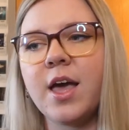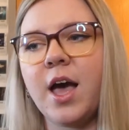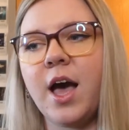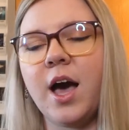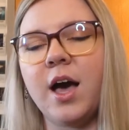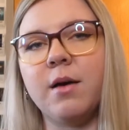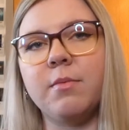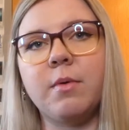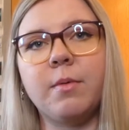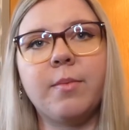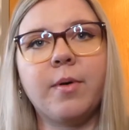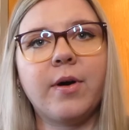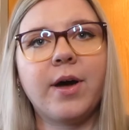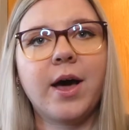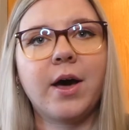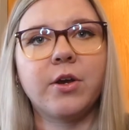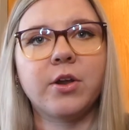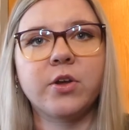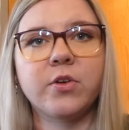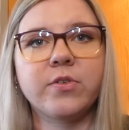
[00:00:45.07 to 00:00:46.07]
about
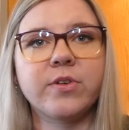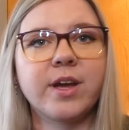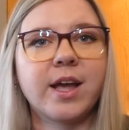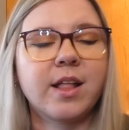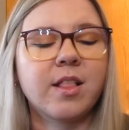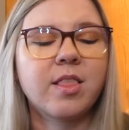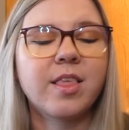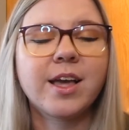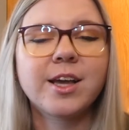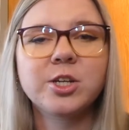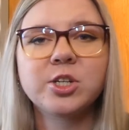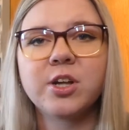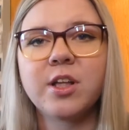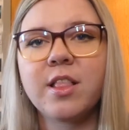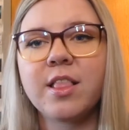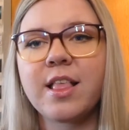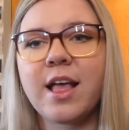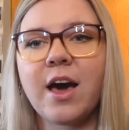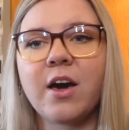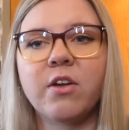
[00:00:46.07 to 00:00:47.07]
how to create
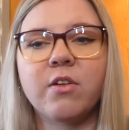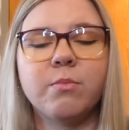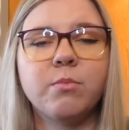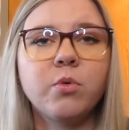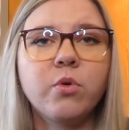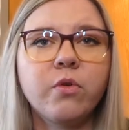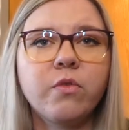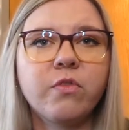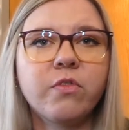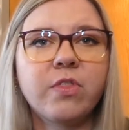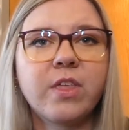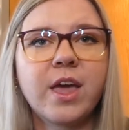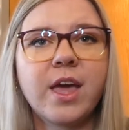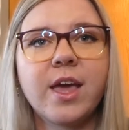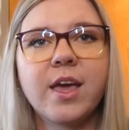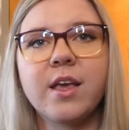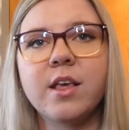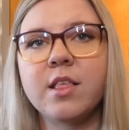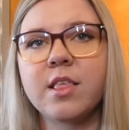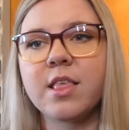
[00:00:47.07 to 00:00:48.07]
sections, how to move
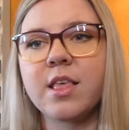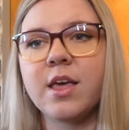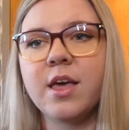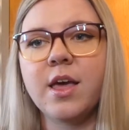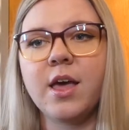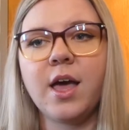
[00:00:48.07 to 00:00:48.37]
things,